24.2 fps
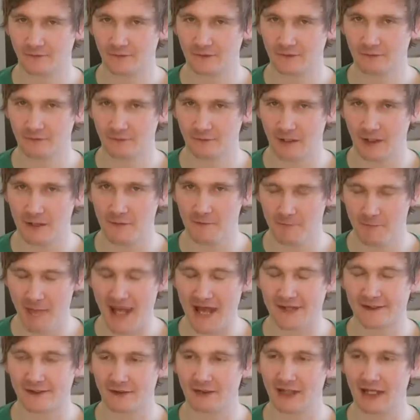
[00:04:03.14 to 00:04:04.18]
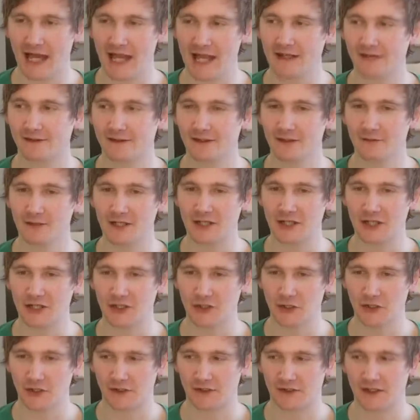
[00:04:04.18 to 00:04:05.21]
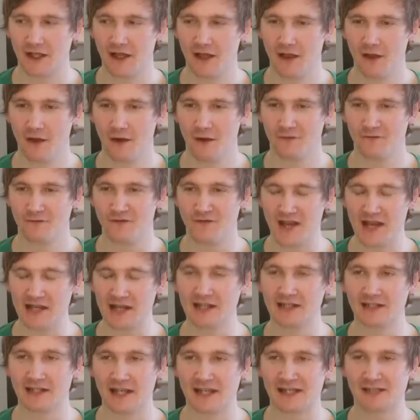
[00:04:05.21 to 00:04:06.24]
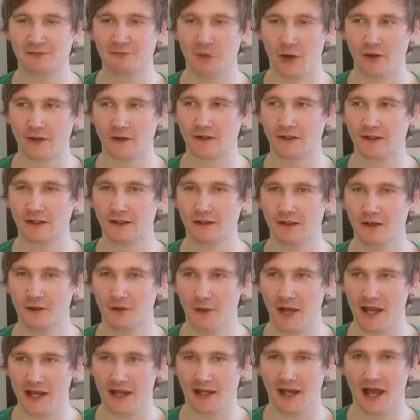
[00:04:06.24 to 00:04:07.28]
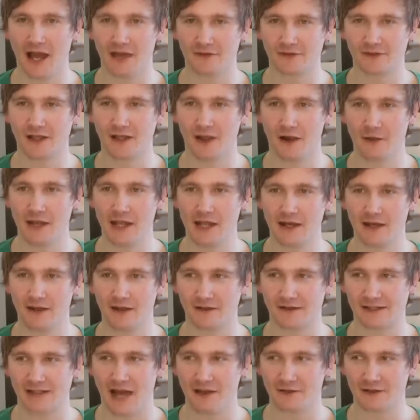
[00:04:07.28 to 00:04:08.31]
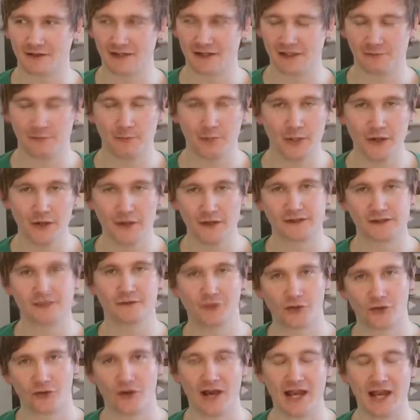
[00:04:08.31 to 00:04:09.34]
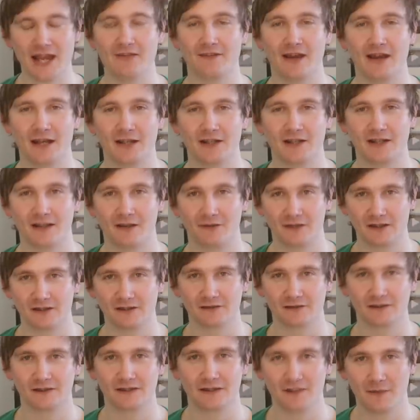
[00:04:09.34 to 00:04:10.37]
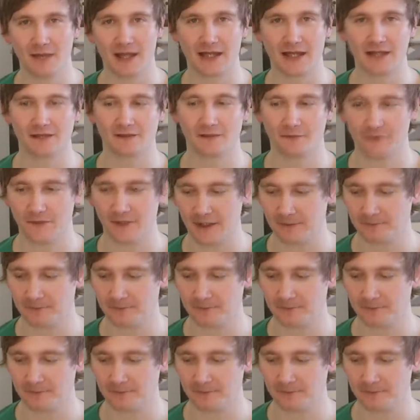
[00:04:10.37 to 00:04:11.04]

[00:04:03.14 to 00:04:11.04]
like better relate to, which is just feeling despondent at where your life's going and just having this burst of creative energy that results in you making something.